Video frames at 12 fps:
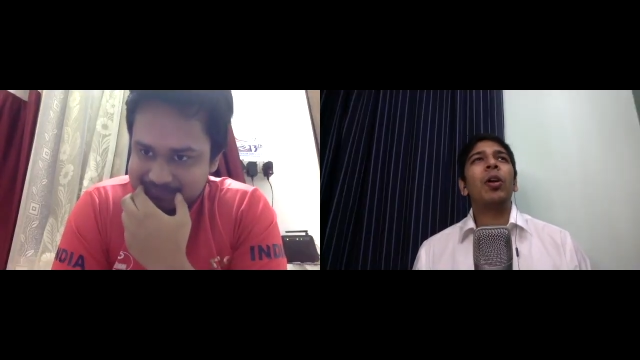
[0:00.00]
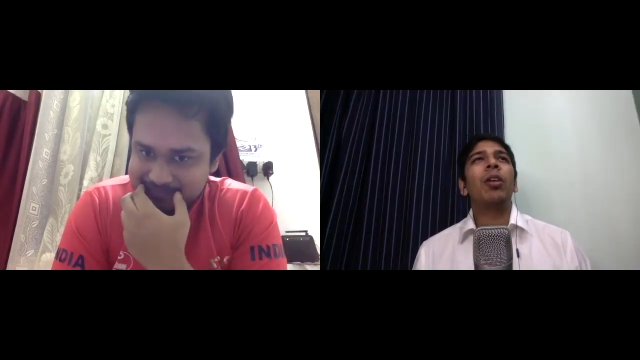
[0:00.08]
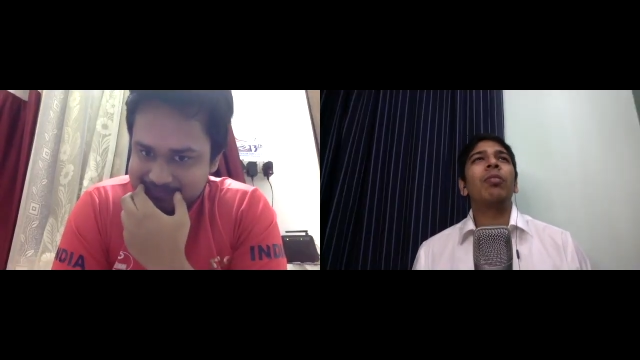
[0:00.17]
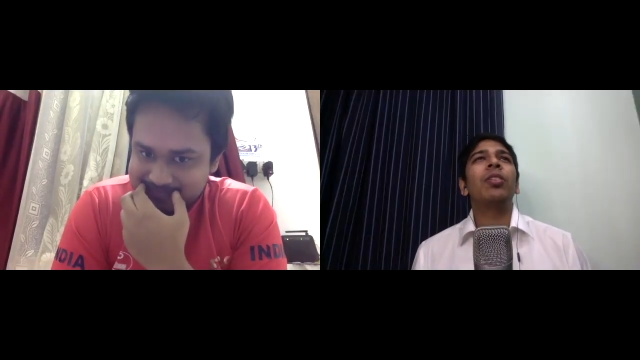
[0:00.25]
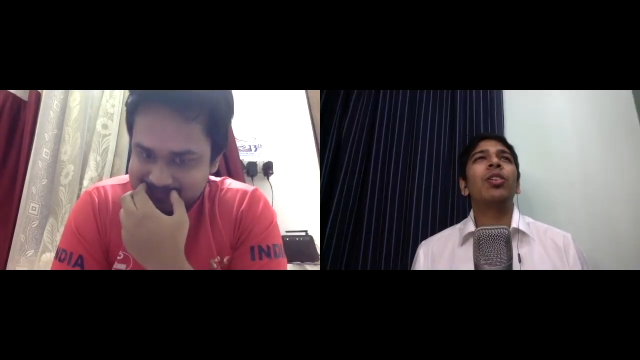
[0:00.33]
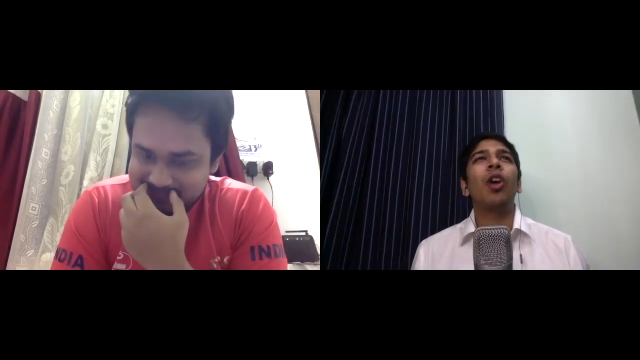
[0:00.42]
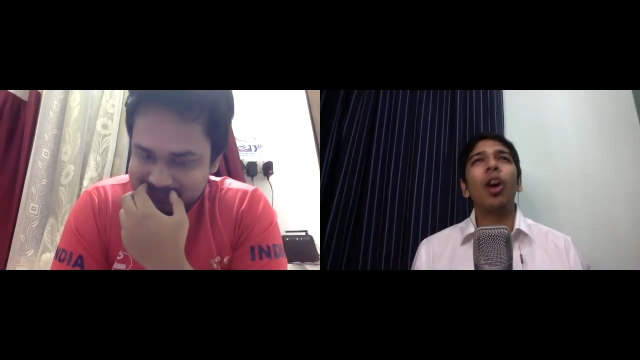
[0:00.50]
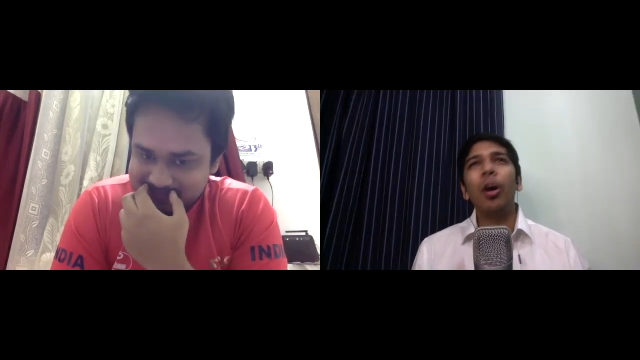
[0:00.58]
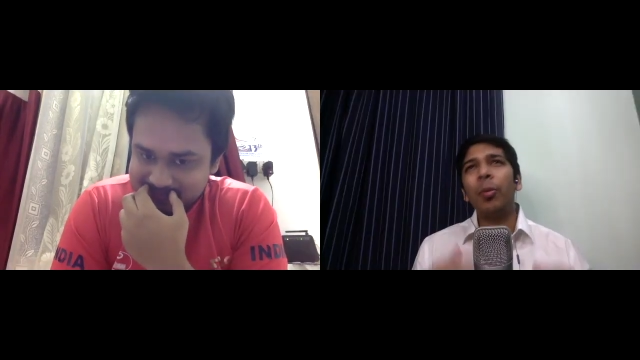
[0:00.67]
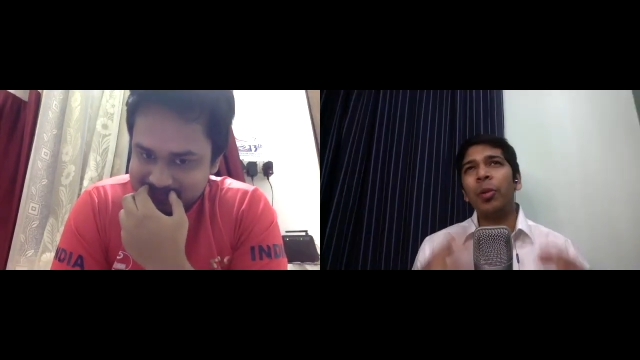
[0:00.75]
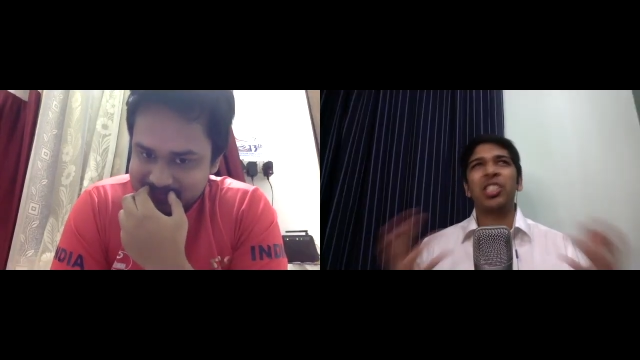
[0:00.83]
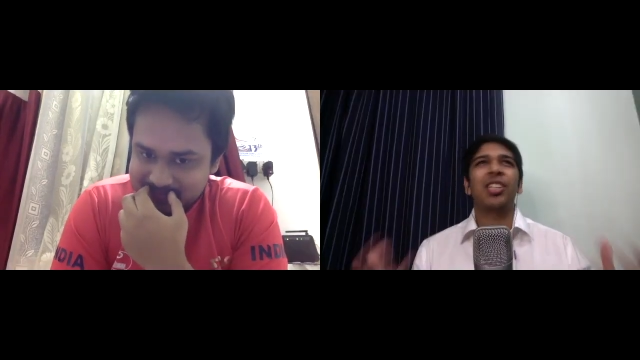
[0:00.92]
Speaker 1: often talk
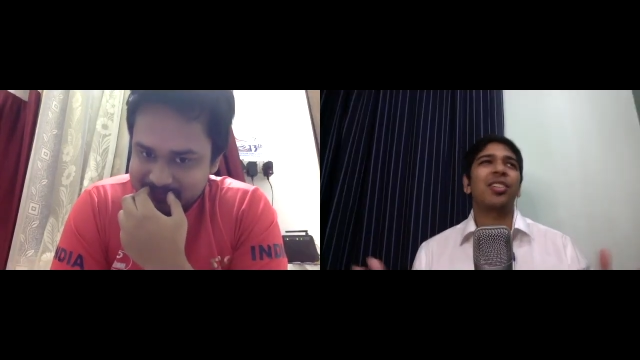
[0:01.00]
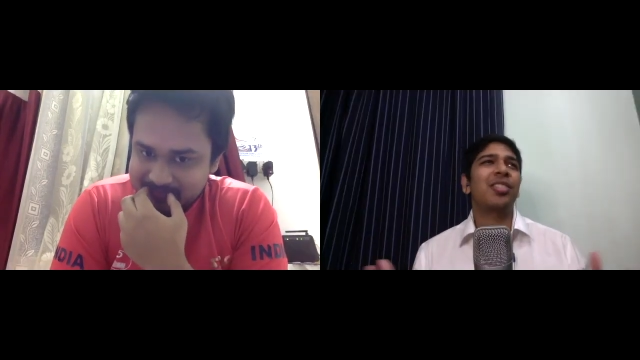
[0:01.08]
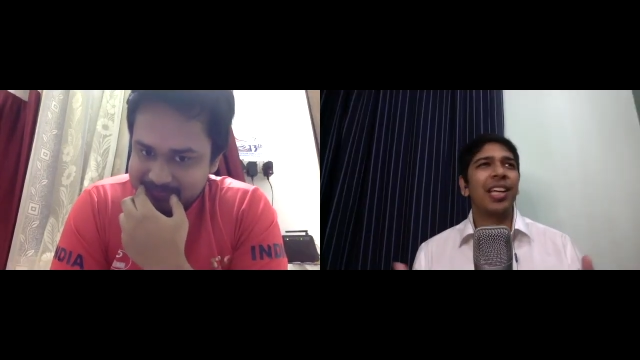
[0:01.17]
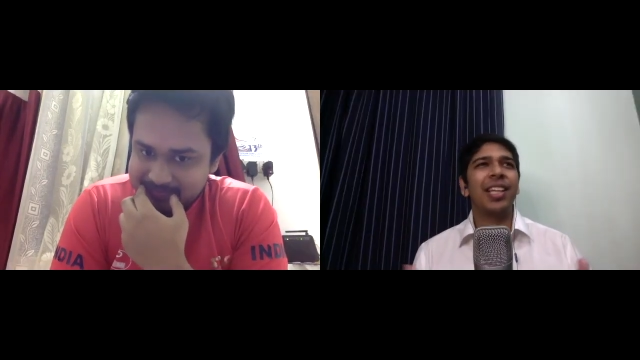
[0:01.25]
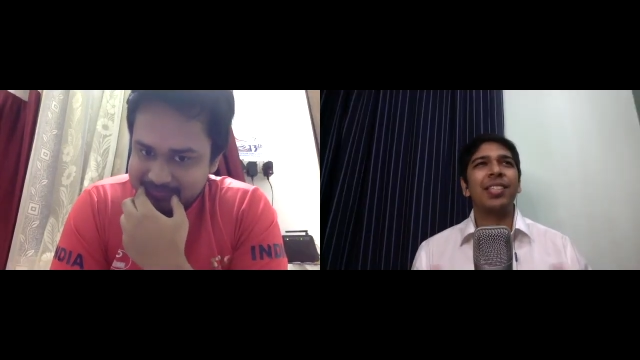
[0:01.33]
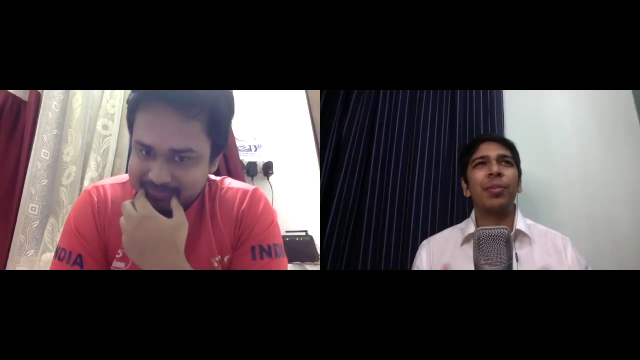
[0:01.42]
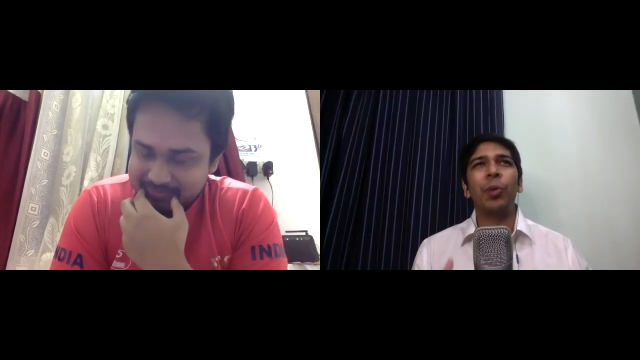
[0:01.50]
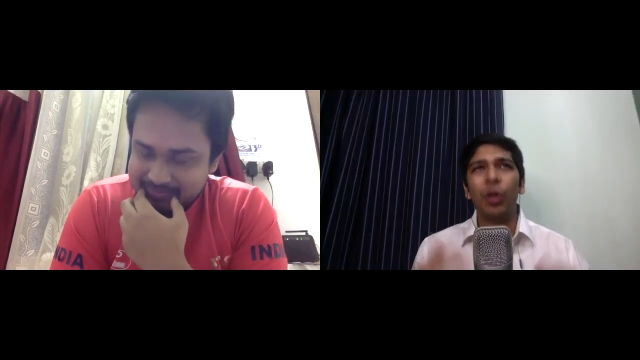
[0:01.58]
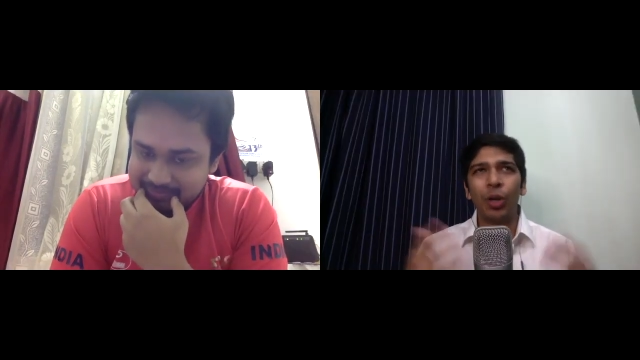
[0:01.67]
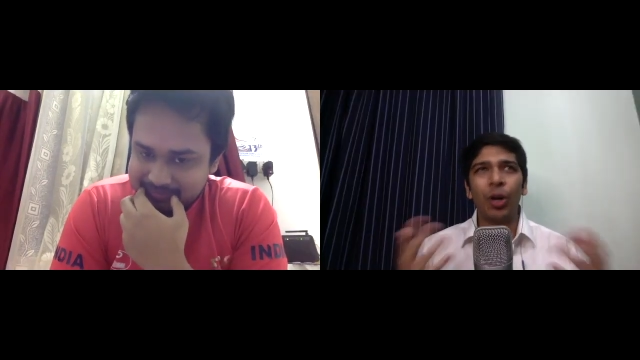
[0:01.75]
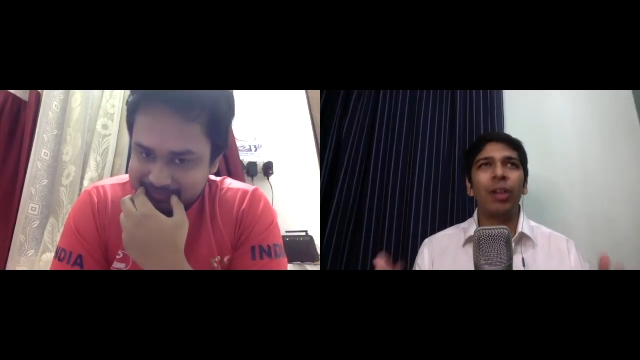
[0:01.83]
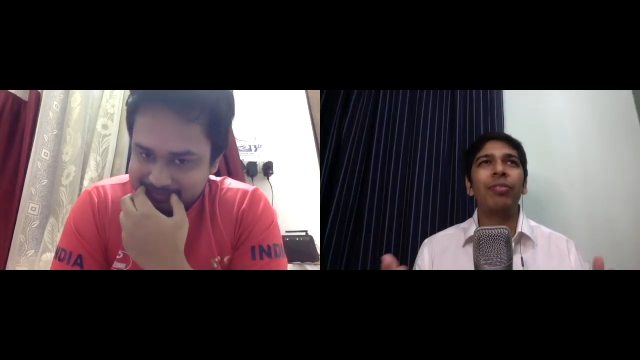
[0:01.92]
about success, about
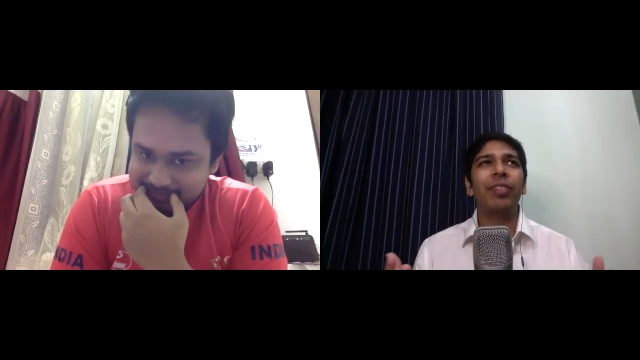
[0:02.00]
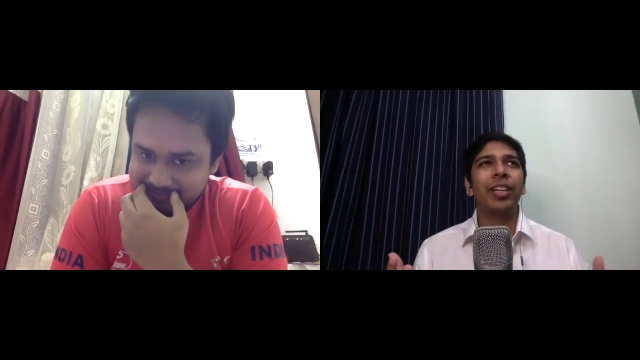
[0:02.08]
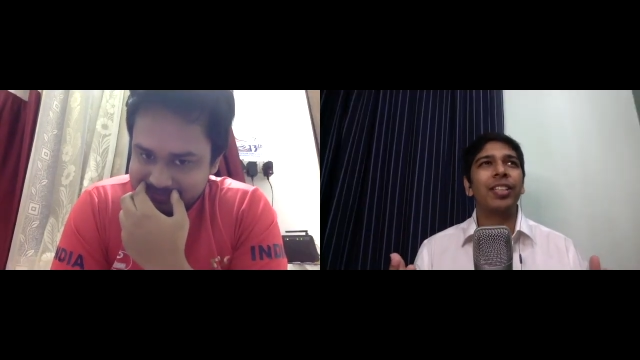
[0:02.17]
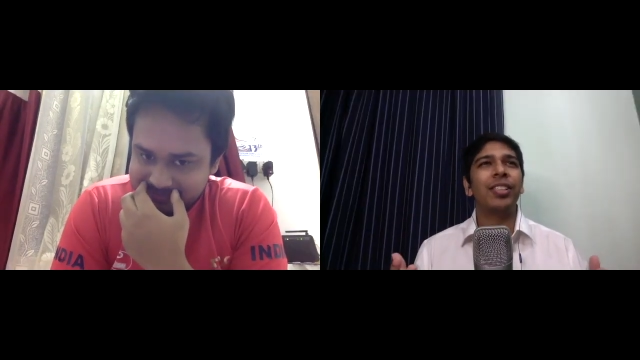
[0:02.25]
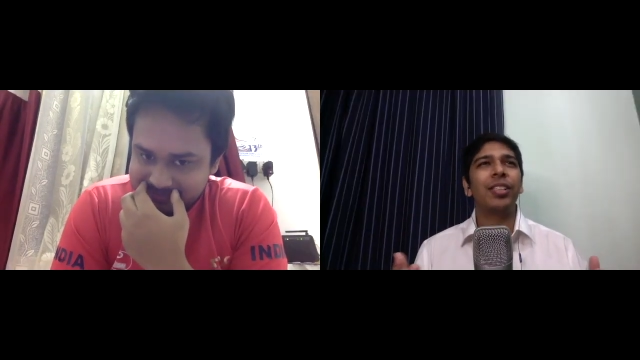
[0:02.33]
confidence,